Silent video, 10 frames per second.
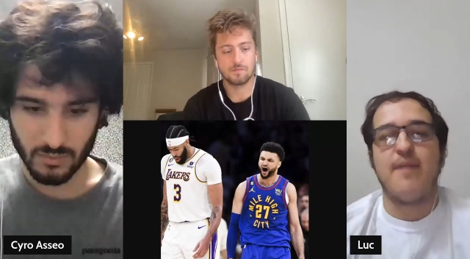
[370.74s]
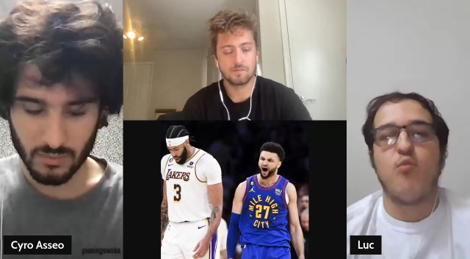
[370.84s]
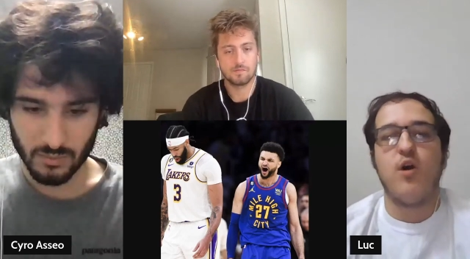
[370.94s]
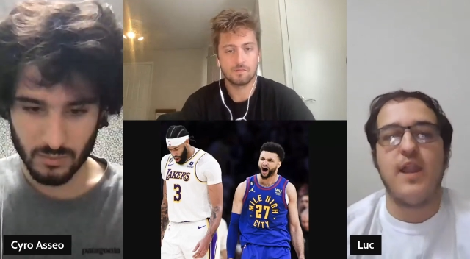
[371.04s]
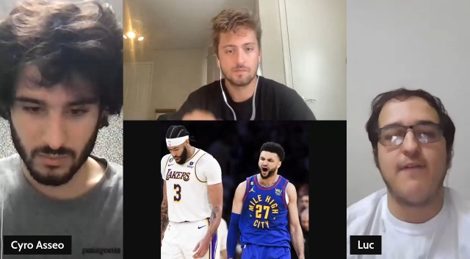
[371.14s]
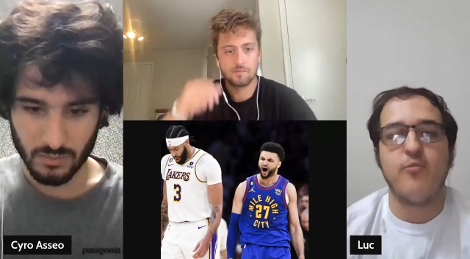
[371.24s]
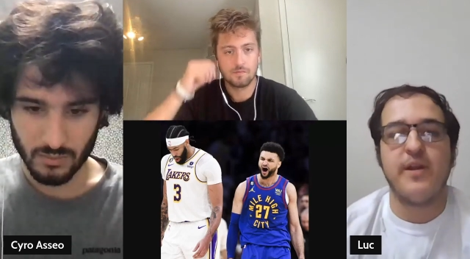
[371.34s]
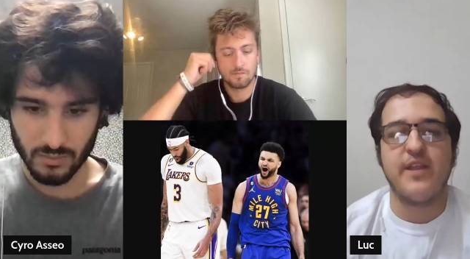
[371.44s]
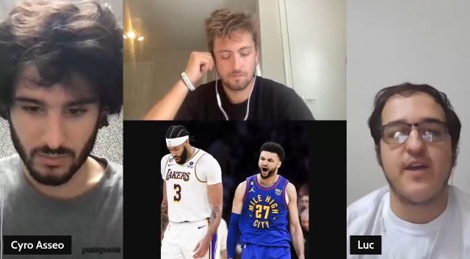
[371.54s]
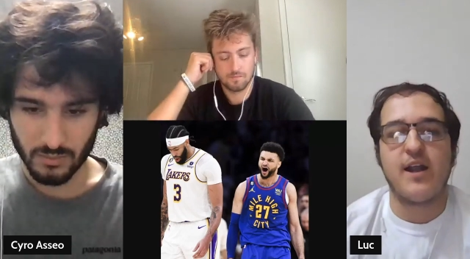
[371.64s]
Speaker 1: Game One,
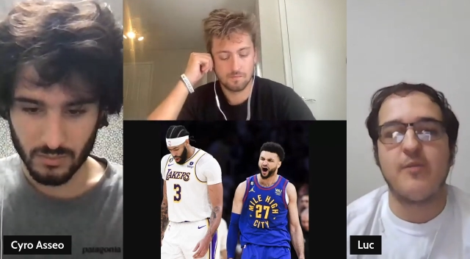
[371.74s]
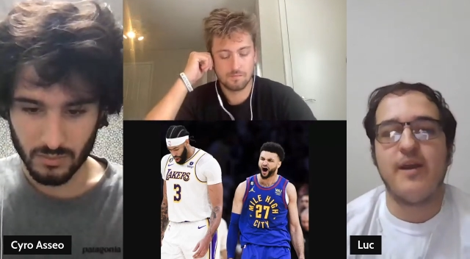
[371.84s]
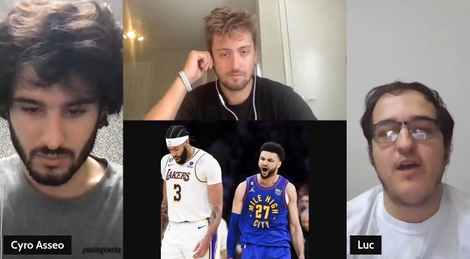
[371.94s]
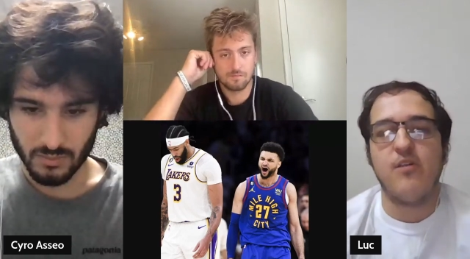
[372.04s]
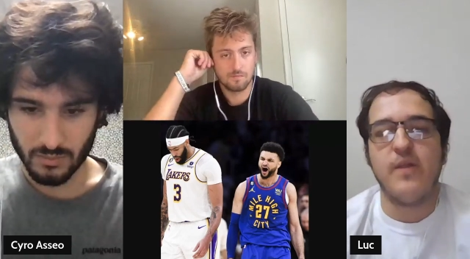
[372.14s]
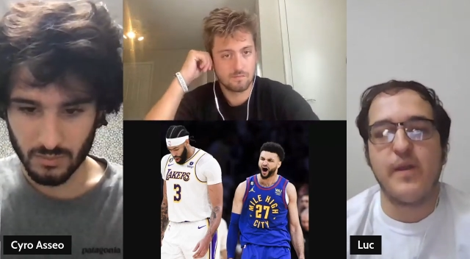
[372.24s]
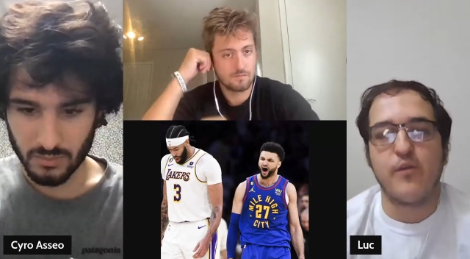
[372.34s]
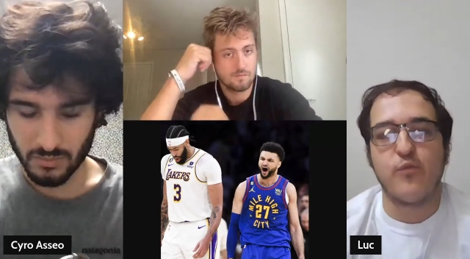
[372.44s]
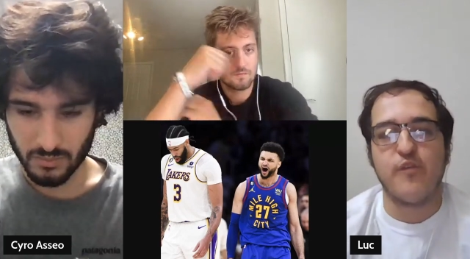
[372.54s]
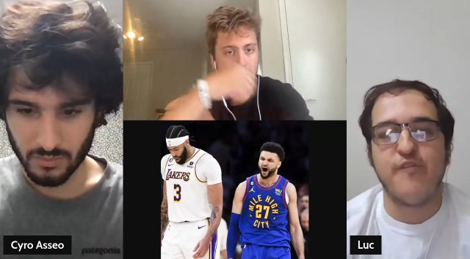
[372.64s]
everybody talked about how the
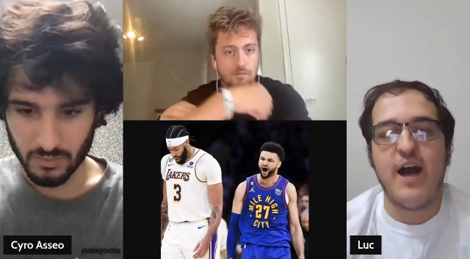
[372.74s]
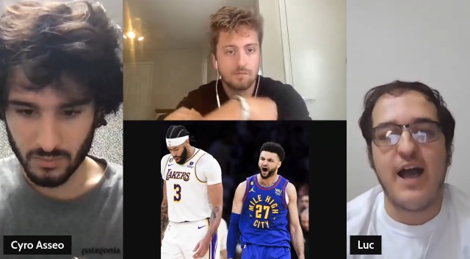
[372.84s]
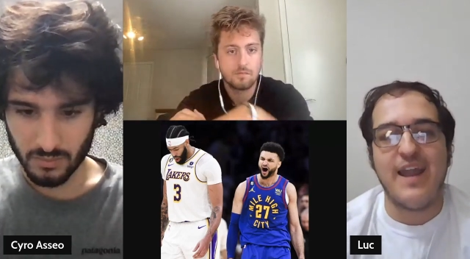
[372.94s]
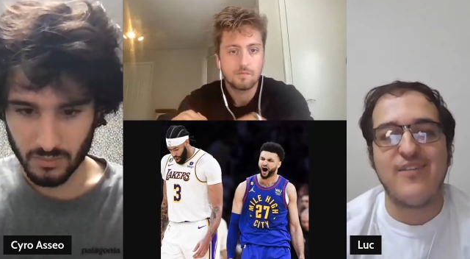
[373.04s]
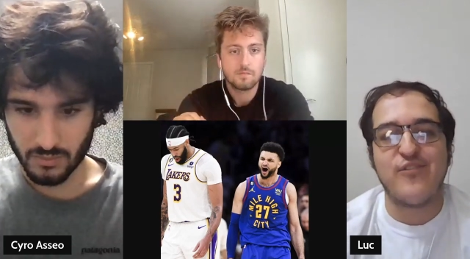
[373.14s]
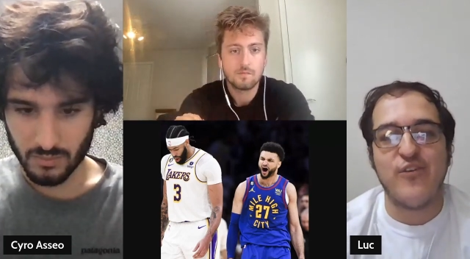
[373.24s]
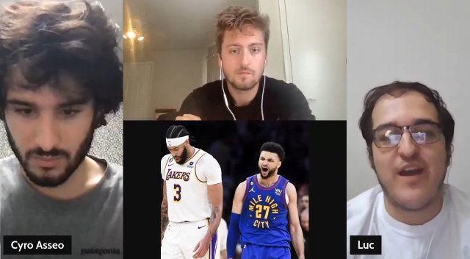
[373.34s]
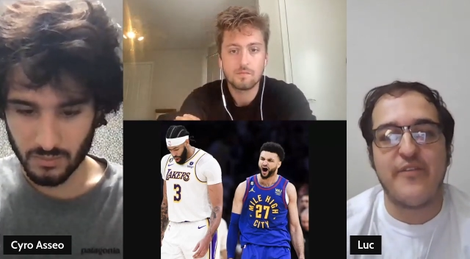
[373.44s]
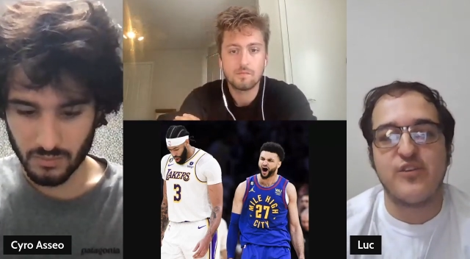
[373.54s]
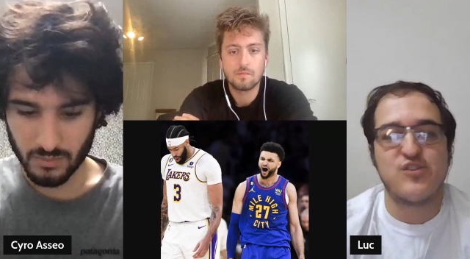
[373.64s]
Lakers were fine. So
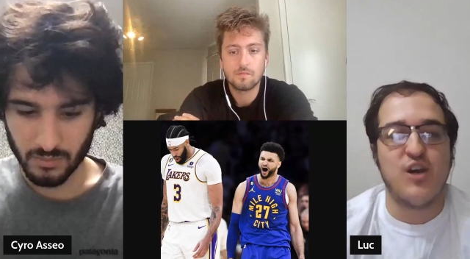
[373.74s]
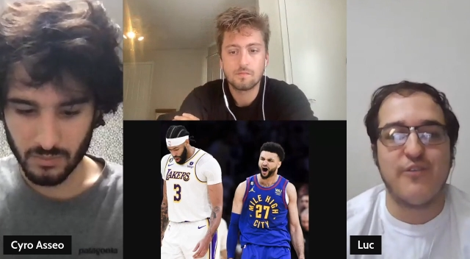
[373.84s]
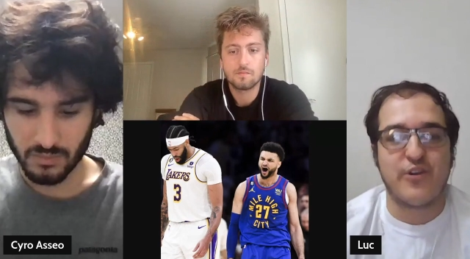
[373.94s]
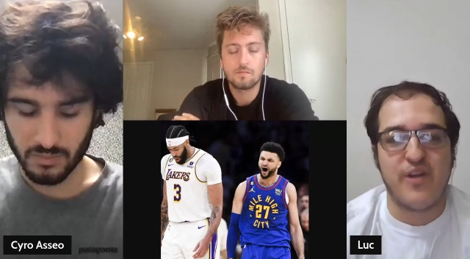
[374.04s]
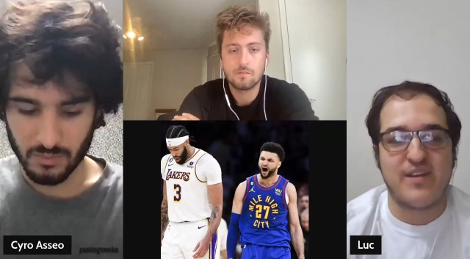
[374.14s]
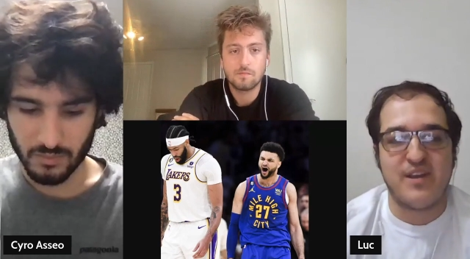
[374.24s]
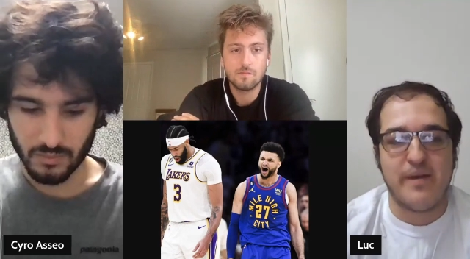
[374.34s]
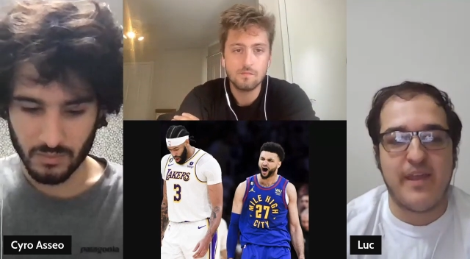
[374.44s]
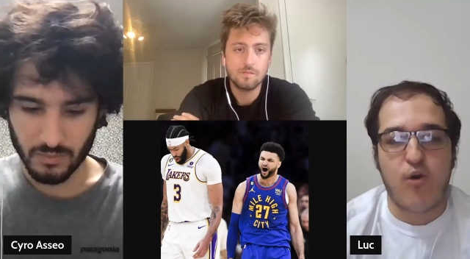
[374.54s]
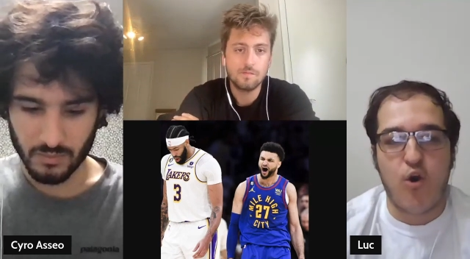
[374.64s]
now they're just overcorrecting
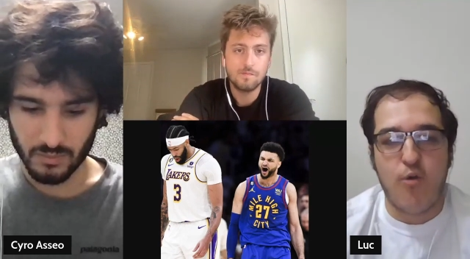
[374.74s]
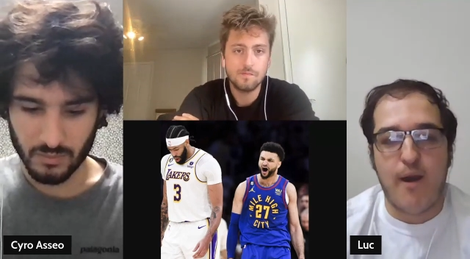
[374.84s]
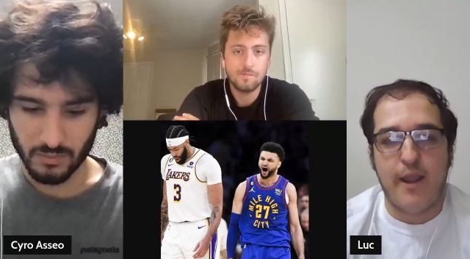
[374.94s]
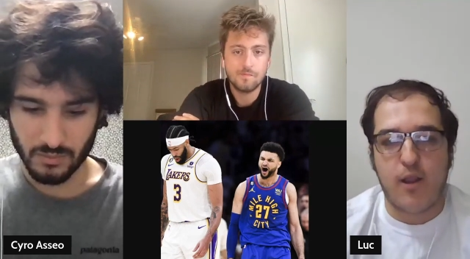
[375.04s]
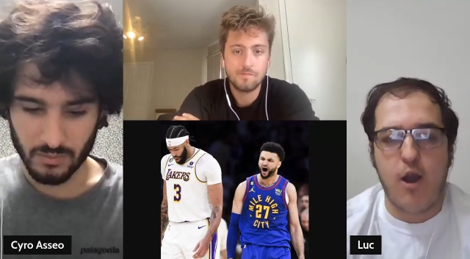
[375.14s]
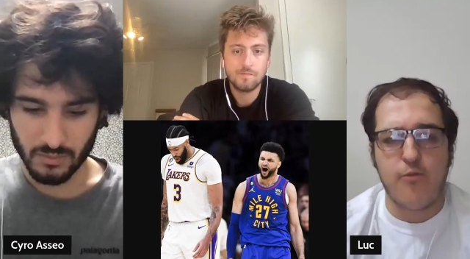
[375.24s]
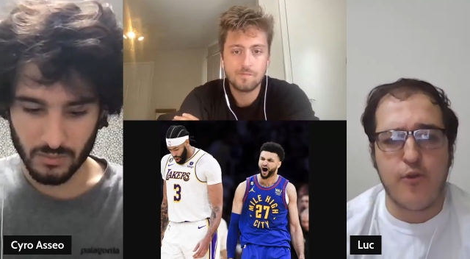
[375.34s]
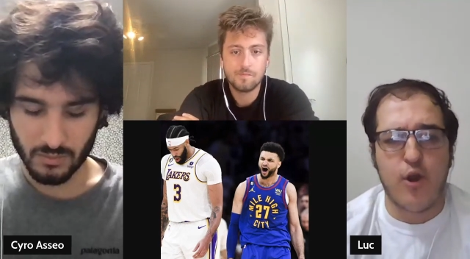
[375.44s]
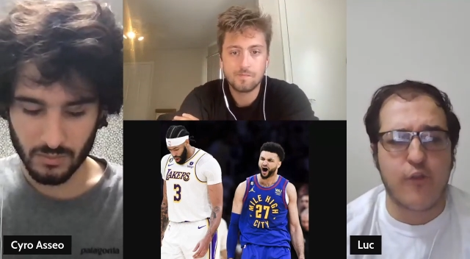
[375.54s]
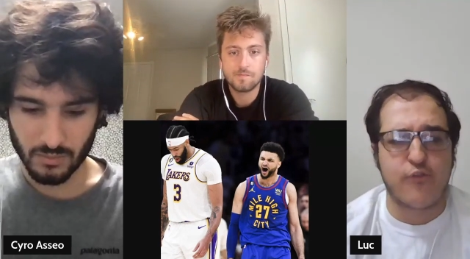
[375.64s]
by like, oh my god, the
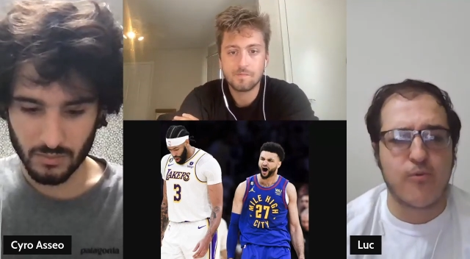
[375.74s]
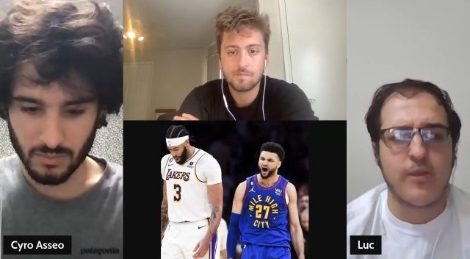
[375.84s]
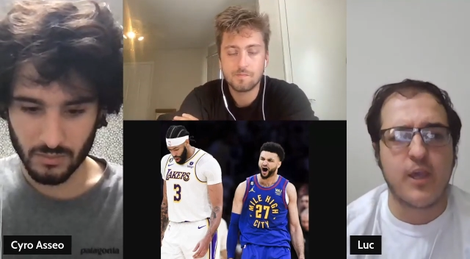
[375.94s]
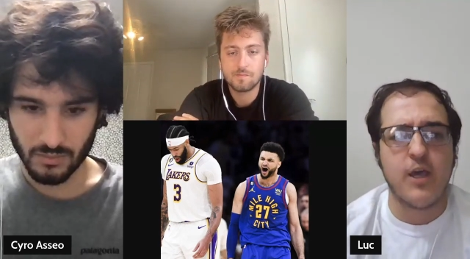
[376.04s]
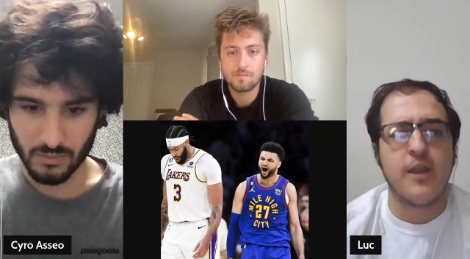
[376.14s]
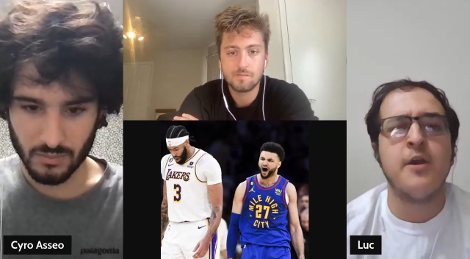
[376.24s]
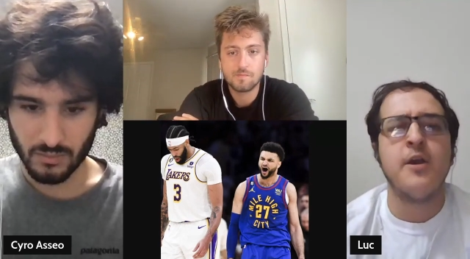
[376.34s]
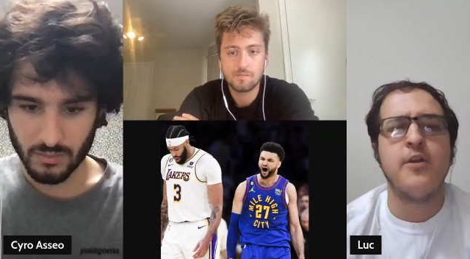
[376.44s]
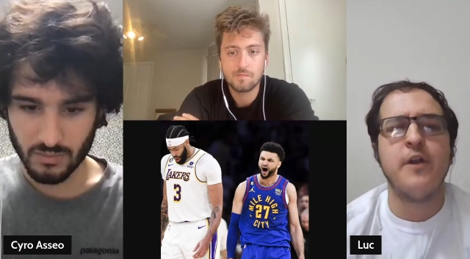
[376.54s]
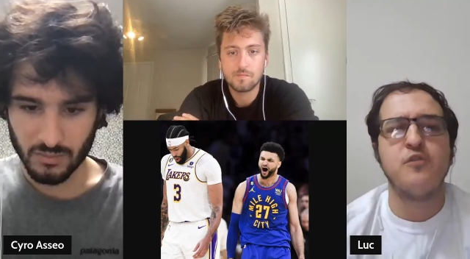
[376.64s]
Nuggets are really good.
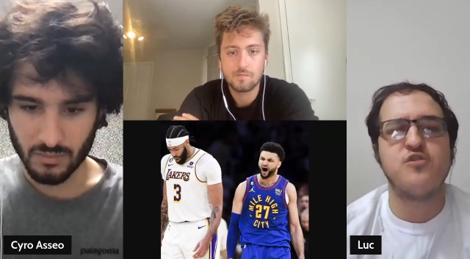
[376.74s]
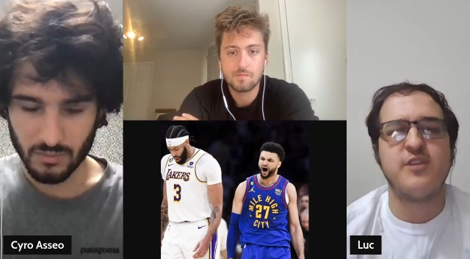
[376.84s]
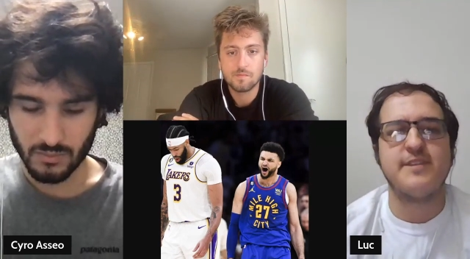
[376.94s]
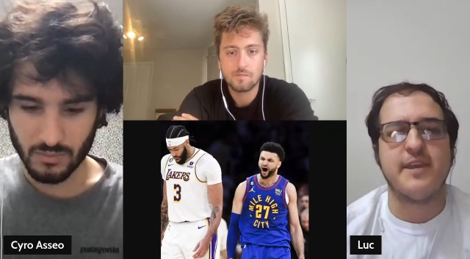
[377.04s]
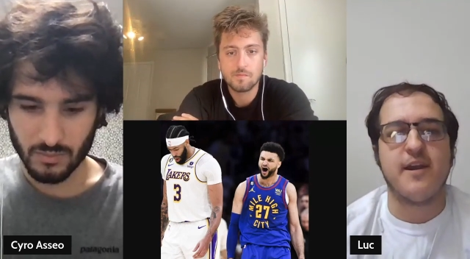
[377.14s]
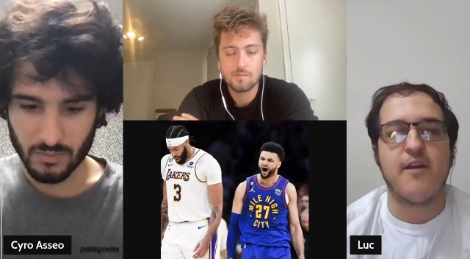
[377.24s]
No shit, they